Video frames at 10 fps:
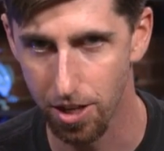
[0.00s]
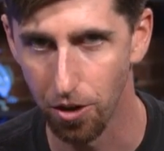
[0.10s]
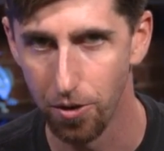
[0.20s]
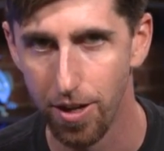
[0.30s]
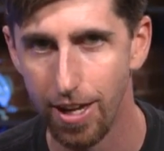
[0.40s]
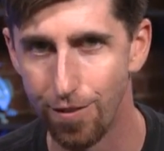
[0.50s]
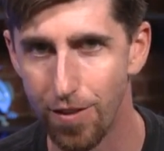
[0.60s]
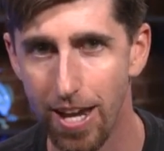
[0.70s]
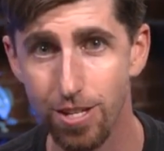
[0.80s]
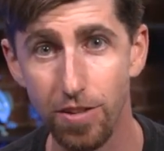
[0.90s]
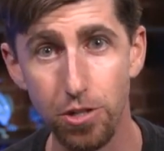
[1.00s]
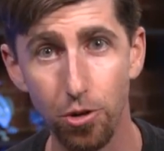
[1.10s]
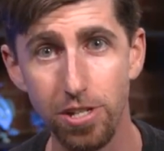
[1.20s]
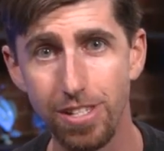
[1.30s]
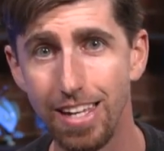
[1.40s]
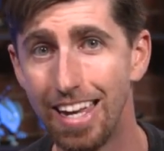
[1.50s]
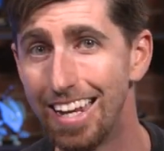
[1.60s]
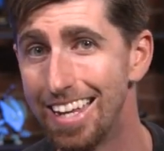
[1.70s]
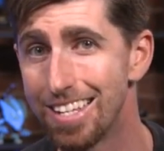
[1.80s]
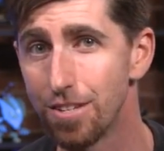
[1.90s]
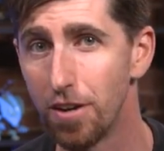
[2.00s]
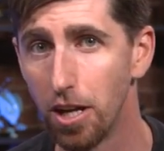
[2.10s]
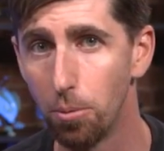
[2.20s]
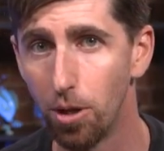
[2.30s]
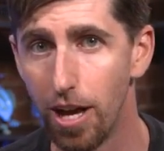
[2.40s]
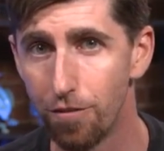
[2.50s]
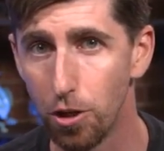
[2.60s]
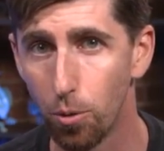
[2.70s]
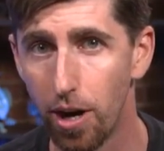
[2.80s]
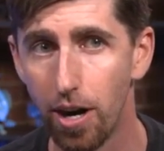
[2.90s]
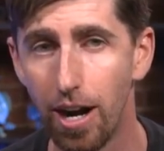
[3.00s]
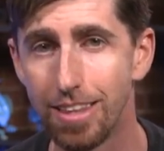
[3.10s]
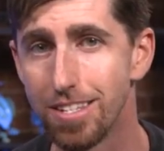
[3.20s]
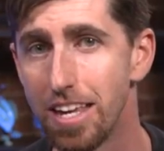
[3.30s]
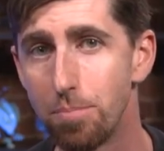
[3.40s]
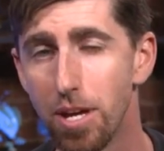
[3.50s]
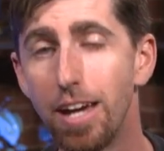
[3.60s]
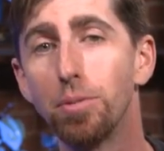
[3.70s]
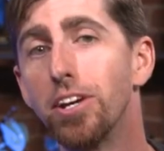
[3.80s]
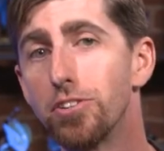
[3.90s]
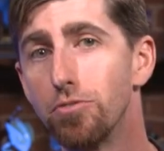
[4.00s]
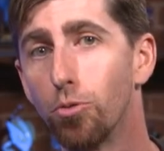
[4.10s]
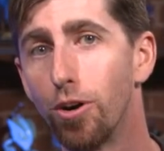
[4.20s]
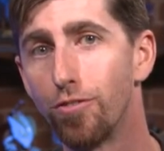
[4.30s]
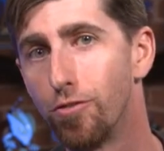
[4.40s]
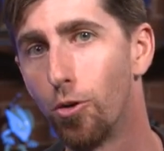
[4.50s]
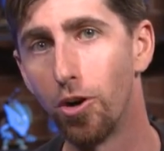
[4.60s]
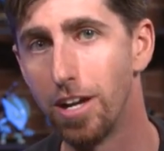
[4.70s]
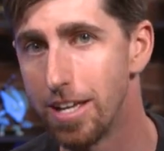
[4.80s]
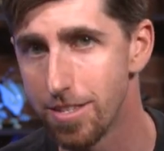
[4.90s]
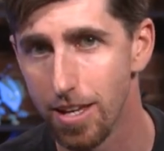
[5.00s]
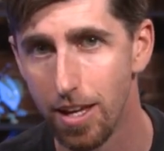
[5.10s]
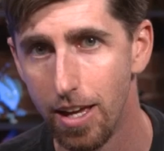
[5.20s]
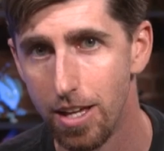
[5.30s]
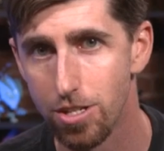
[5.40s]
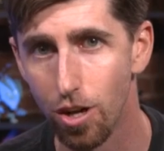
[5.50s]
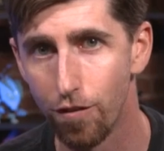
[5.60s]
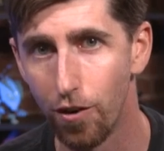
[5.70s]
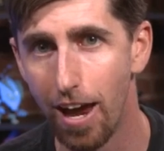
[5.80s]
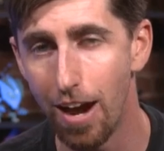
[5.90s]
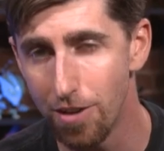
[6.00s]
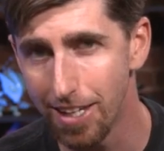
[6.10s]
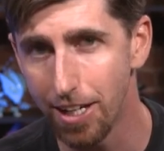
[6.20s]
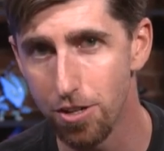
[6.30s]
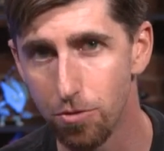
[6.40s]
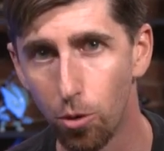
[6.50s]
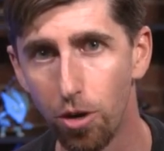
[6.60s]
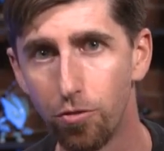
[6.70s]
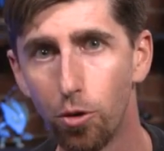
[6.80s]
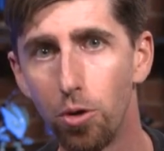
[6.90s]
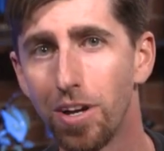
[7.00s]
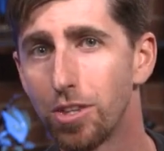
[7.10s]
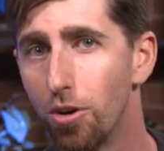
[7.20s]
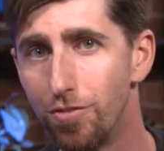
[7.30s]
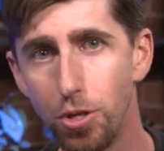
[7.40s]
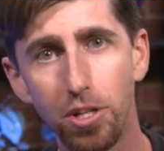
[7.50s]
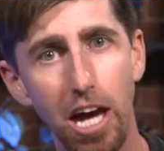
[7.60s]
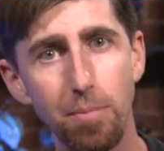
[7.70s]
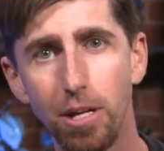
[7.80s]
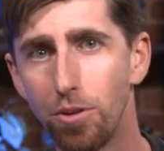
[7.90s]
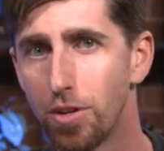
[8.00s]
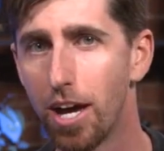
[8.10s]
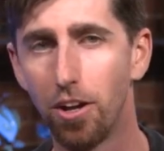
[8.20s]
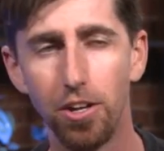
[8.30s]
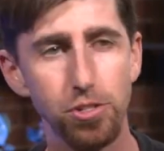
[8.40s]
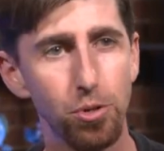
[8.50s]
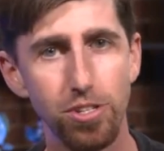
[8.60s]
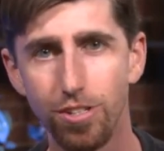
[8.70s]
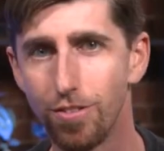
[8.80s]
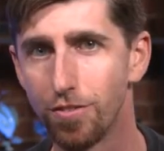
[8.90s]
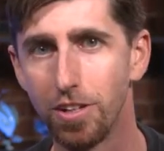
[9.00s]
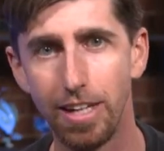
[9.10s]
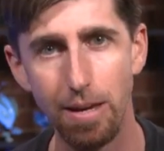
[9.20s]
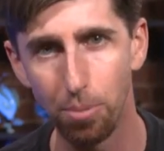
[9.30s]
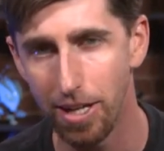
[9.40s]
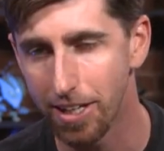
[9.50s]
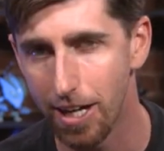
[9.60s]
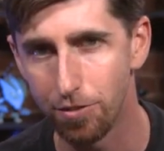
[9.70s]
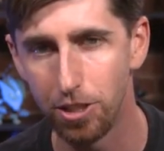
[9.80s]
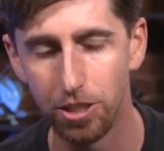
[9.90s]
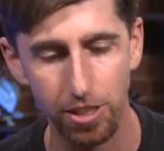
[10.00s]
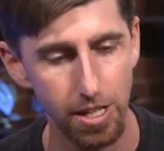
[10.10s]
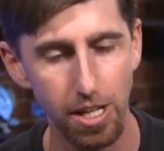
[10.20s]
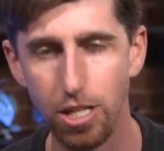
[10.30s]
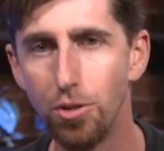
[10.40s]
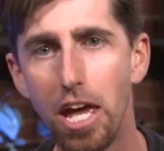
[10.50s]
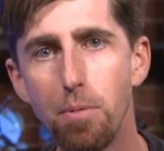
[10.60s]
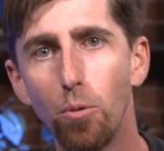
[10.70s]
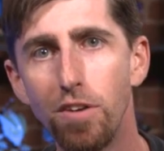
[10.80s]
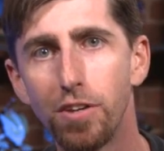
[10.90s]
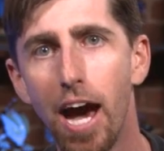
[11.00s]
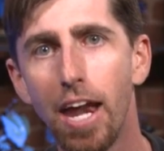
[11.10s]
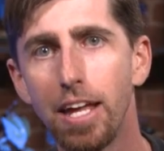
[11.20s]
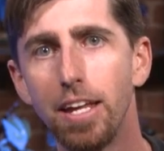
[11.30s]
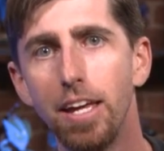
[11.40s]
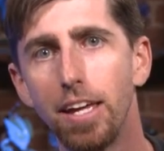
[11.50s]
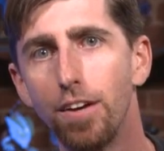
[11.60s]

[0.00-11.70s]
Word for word: So if that is of interest, it is available everywhere at the same time Gears of War 4 is. So for everything Gears of War 4, we've got the review coming, we've got all sorts of gameplay coverage, you name it, we've got it.